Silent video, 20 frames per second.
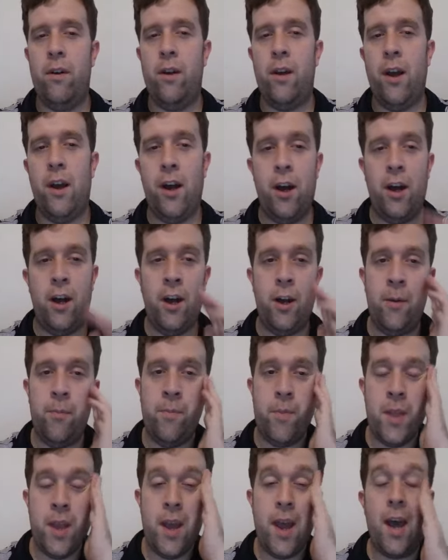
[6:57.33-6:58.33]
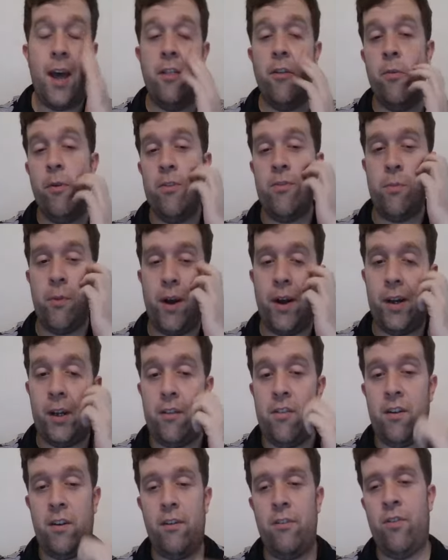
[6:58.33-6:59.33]
Um, and the reason why I can
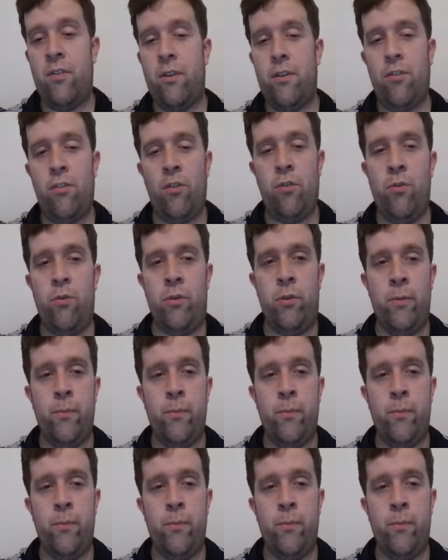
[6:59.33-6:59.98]
tell it's not two